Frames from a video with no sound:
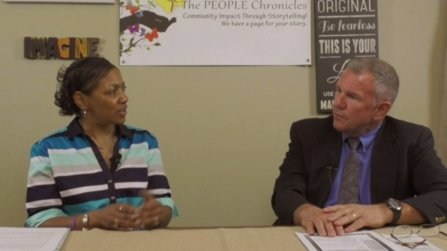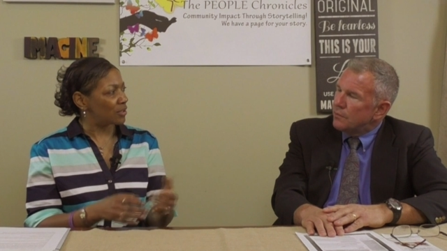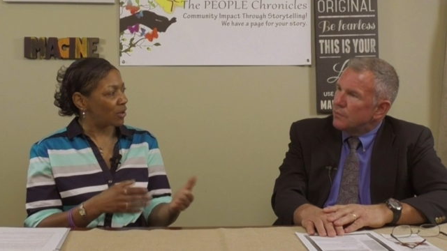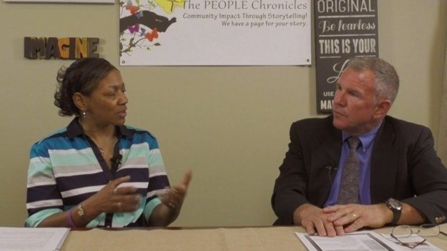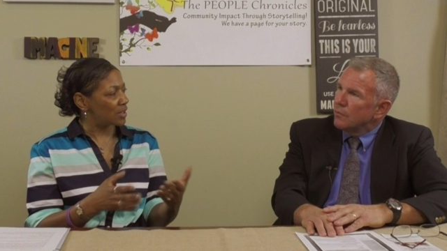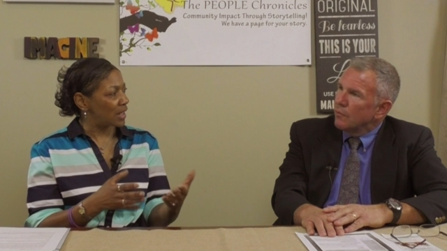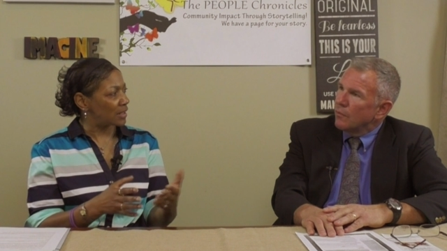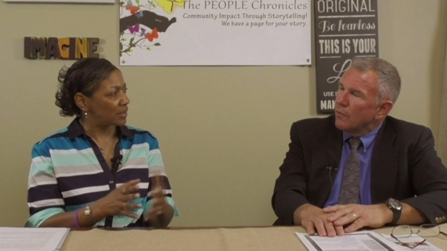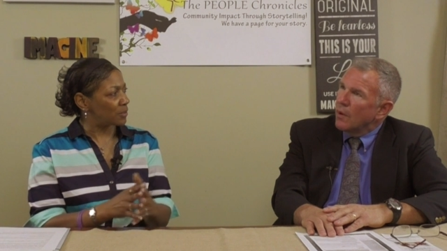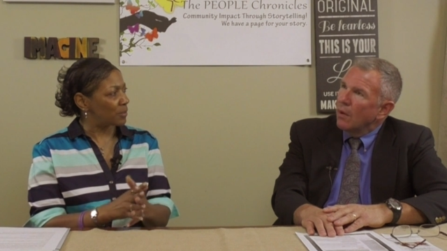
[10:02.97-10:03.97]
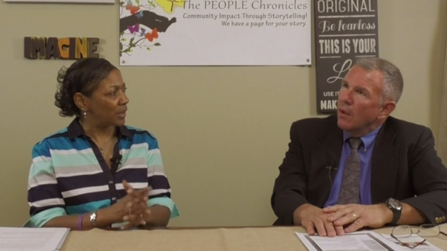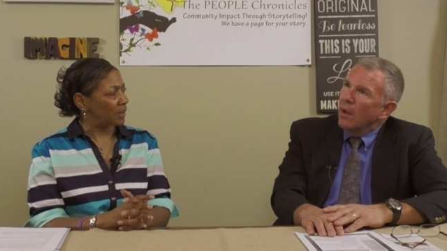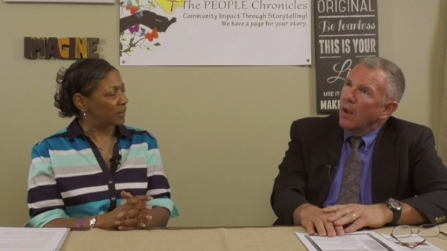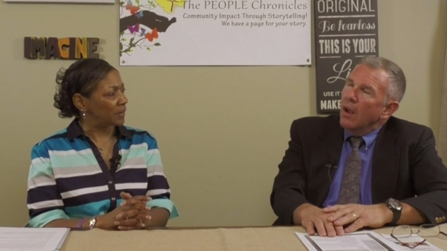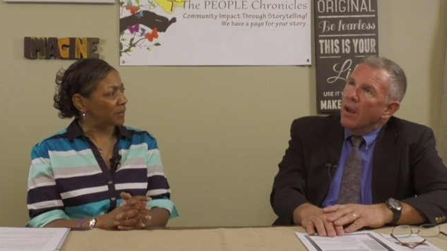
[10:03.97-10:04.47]
Speaker 1: Can you talk to that a little
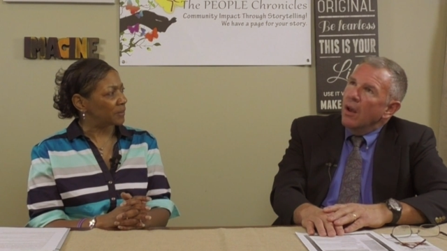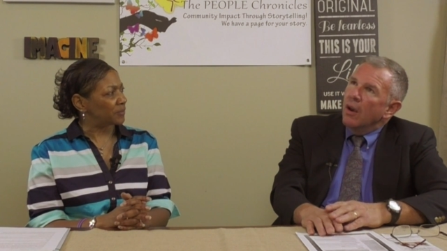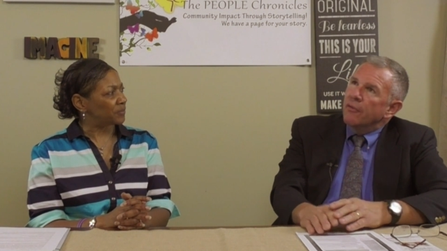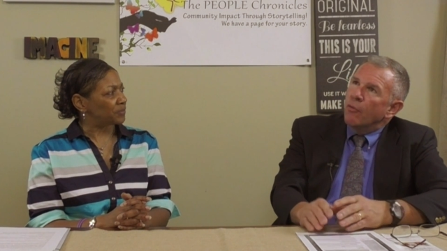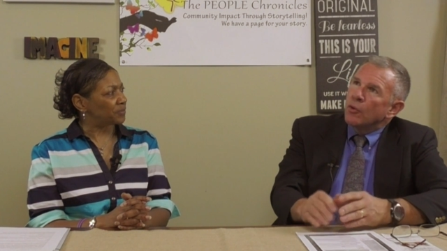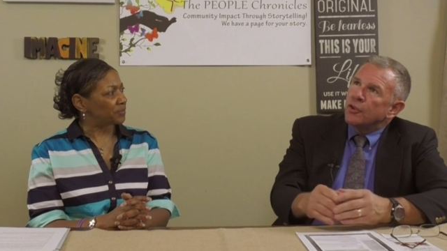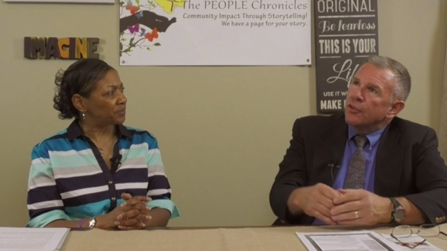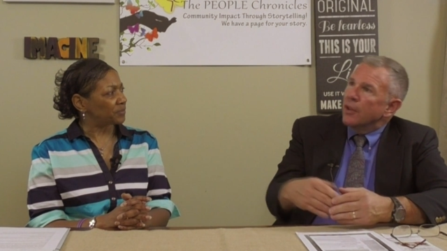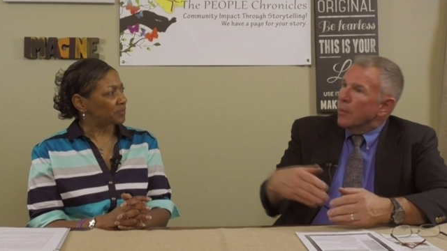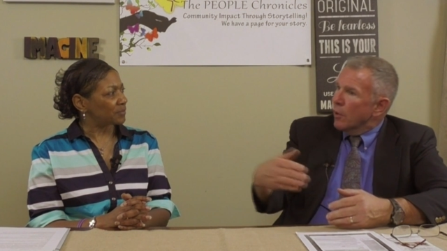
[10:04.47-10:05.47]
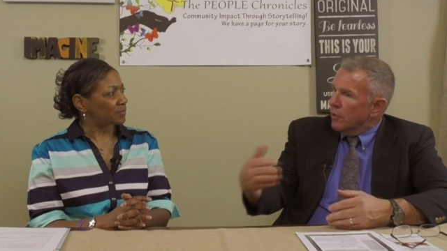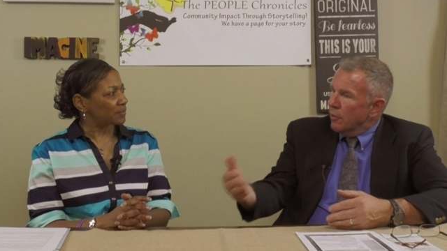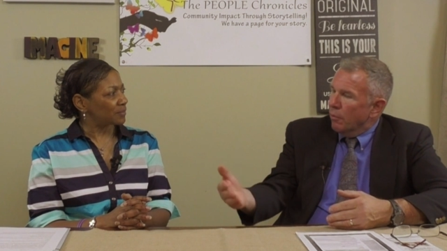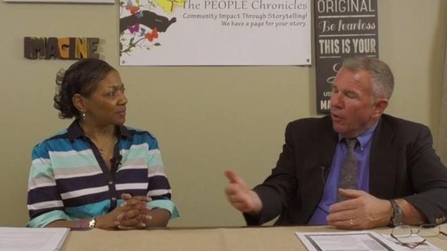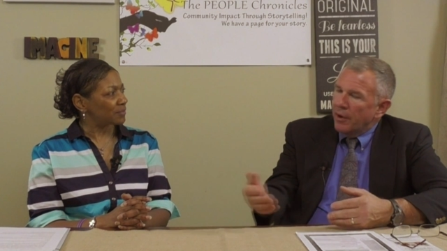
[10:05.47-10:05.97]
bit?
Speaker 2: Unfortunately, what
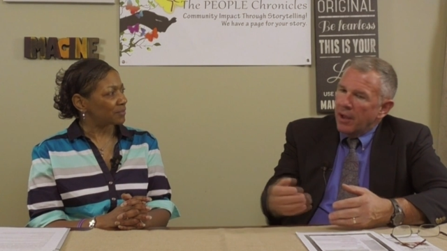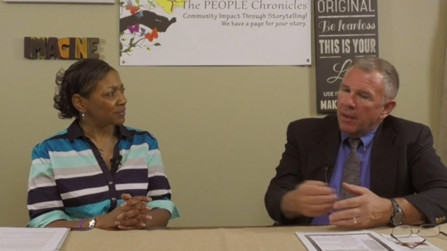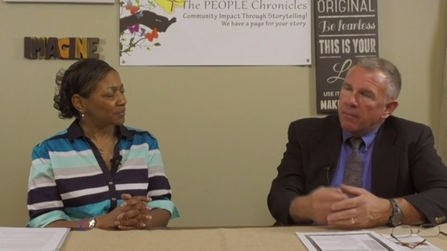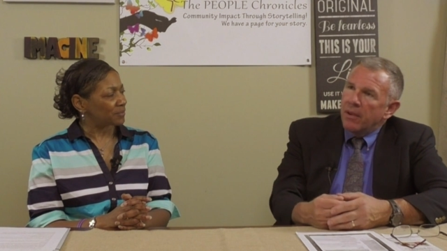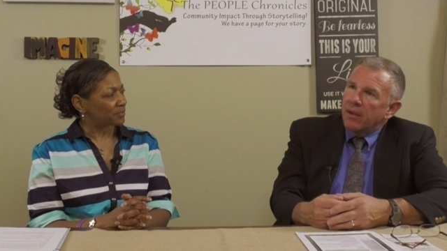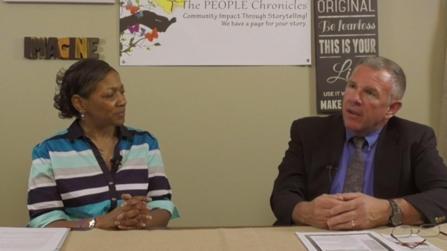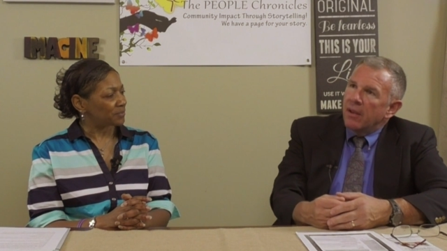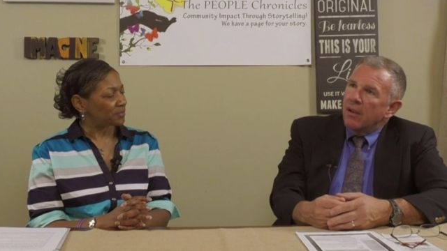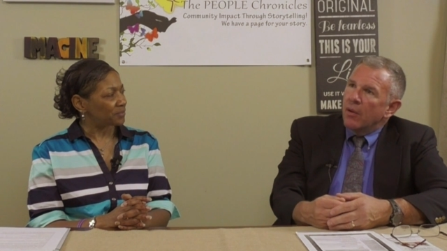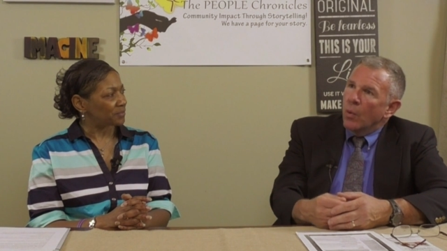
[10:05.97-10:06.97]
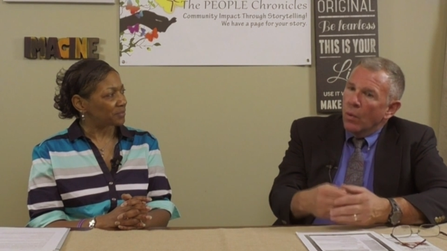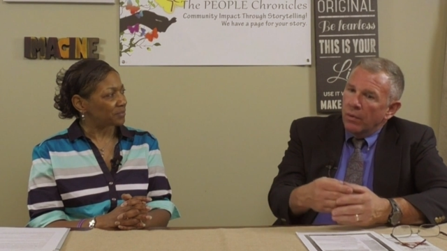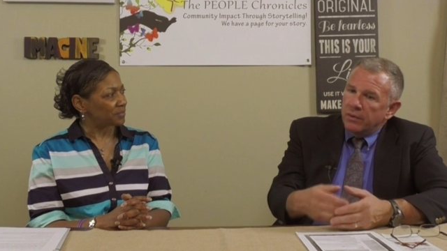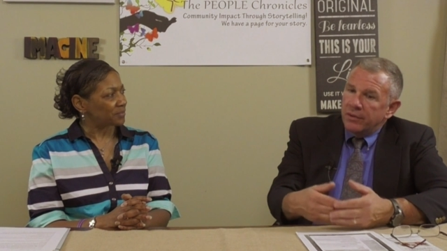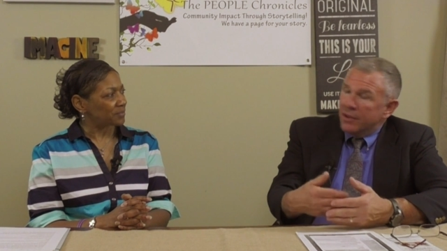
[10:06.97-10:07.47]
you brought up
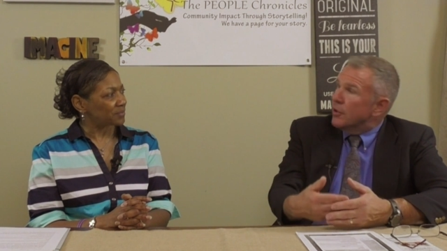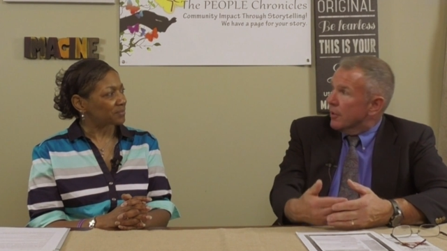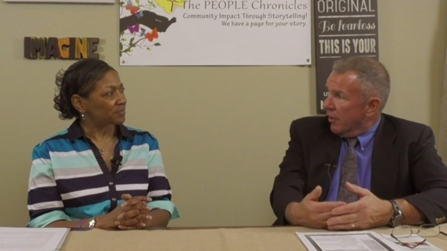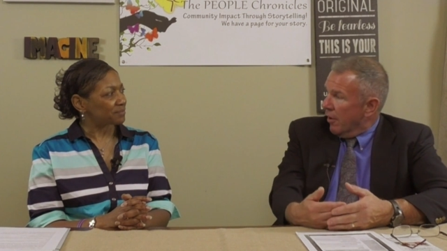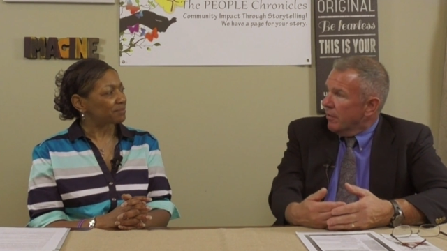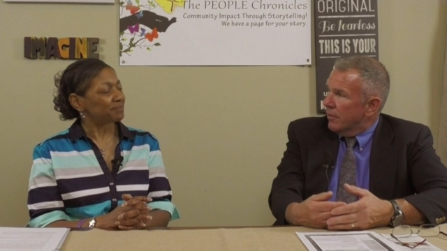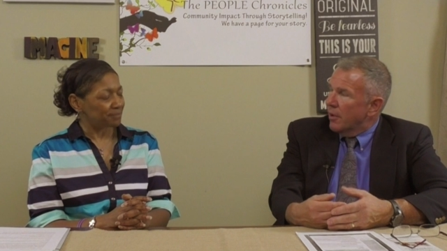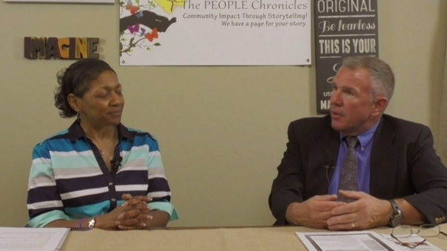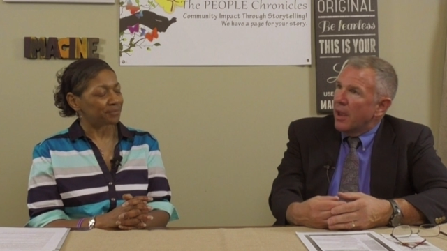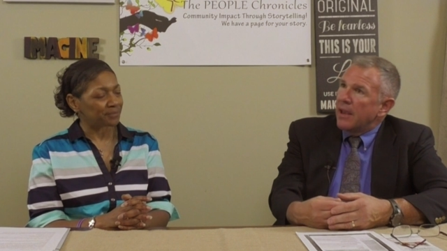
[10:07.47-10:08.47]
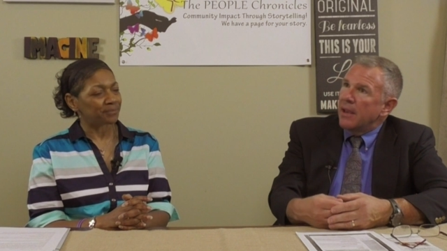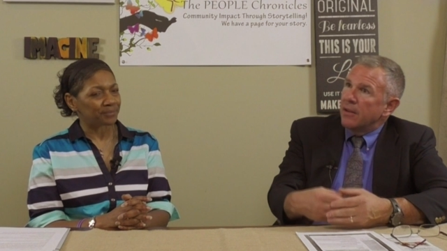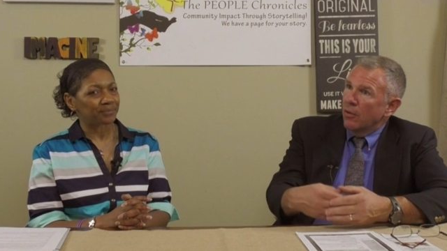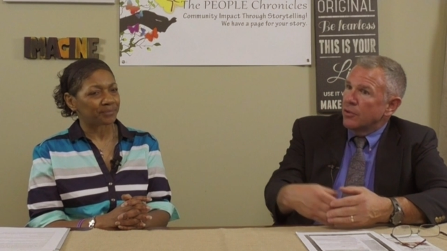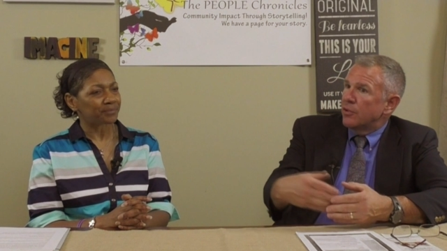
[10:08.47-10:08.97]
does occur, okay, mm -hmm.
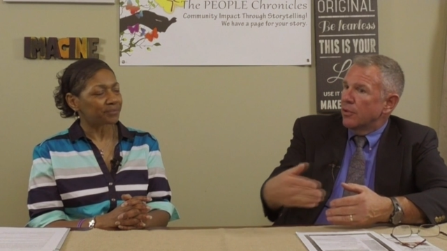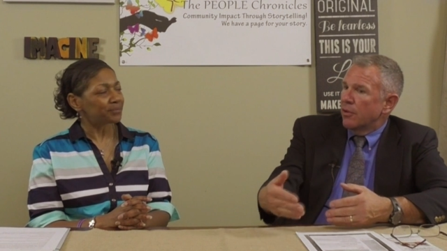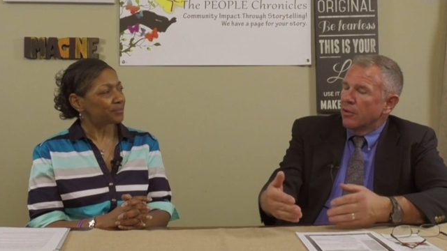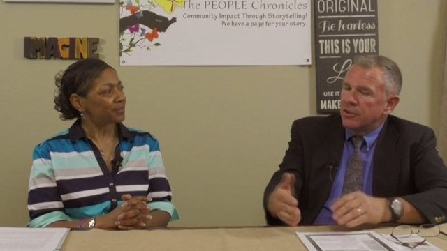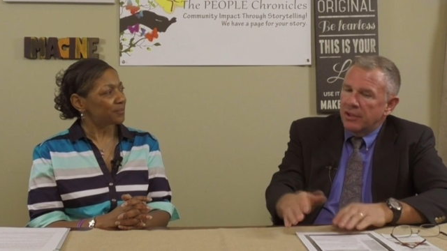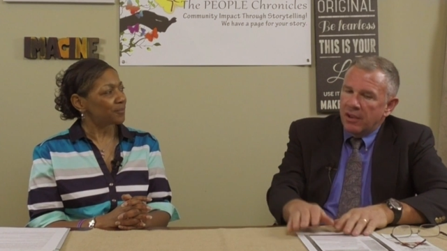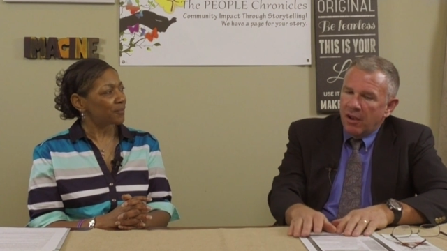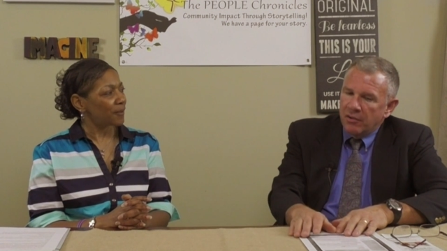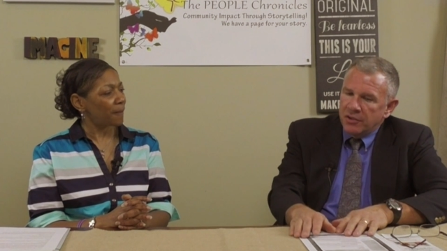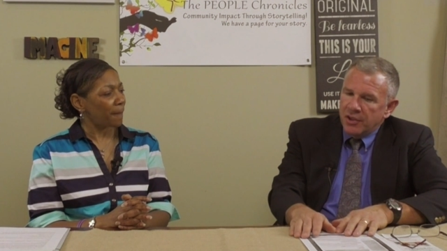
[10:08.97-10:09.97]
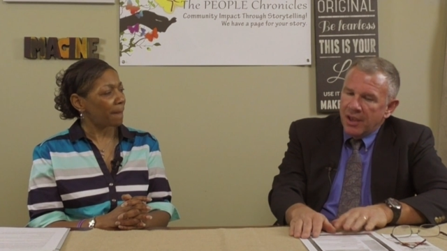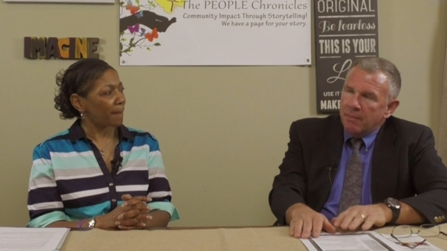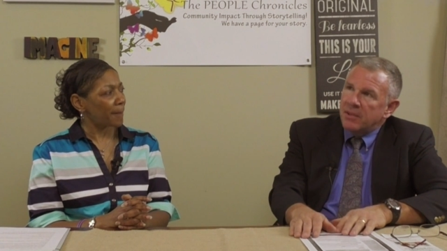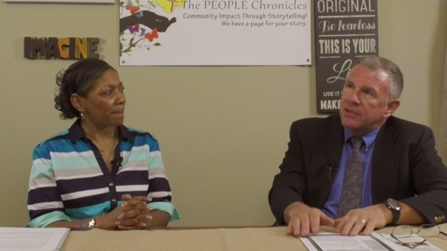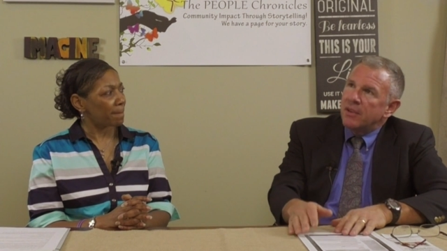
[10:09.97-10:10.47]
and it also occurs at a college
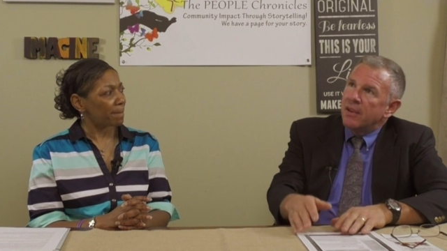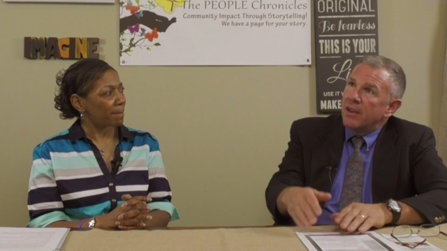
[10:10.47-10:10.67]
campus.